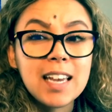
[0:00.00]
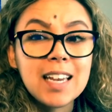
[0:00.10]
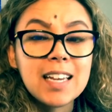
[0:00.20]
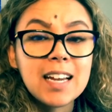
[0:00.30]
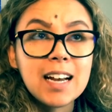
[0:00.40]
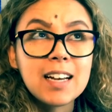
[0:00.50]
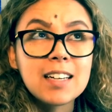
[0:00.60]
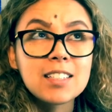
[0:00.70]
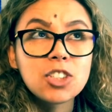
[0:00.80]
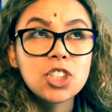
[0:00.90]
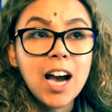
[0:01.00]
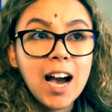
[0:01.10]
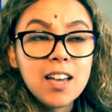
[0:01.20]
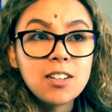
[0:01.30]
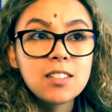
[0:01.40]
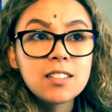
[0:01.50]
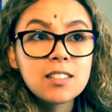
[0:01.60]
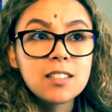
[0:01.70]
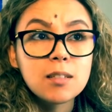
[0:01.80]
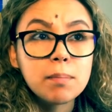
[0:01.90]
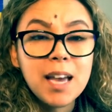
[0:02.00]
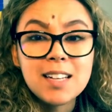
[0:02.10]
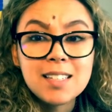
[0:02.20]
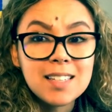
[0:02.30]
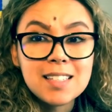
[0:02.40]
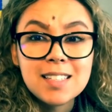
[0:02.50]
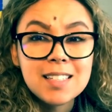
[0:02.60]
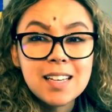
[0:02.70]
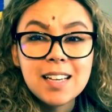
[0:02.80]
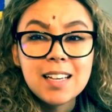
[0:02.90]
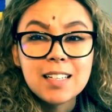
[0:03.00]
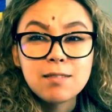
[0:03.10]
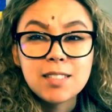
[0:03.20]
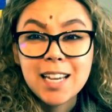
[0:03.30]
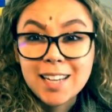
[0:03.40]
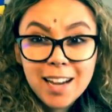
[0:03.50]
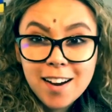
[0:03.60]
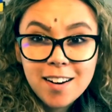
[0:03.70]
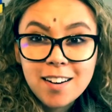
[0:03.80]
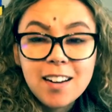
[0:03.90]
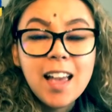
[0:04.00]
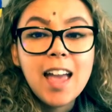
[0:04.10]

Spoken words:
a child dependent daycare.